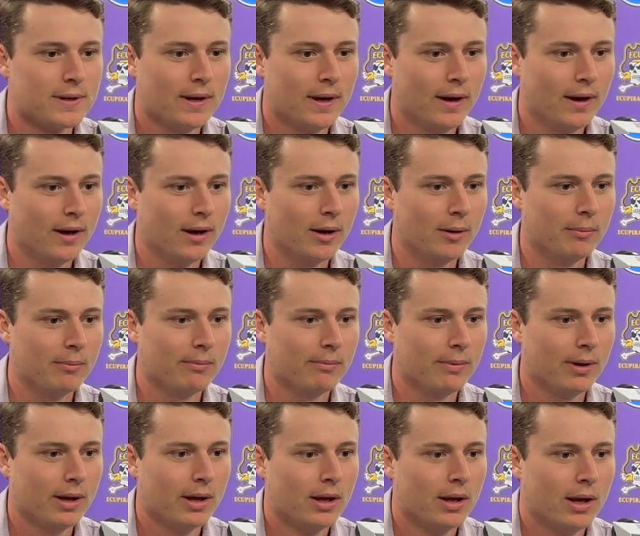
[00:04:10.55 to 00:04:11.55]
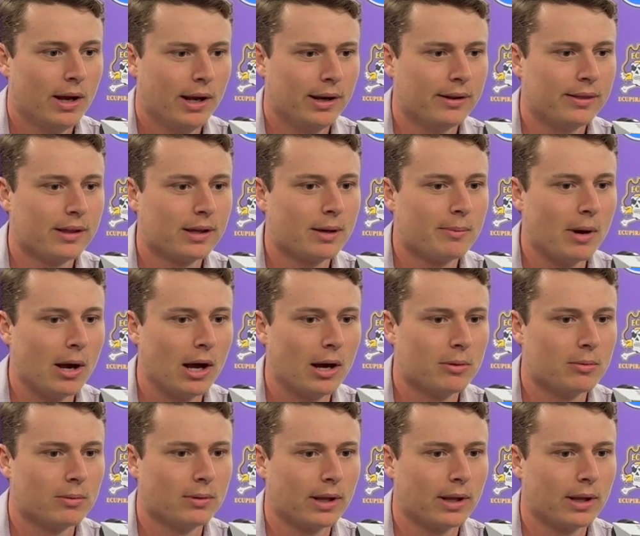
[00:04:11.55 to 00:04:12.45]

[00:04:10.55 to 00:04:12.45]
And to think about how,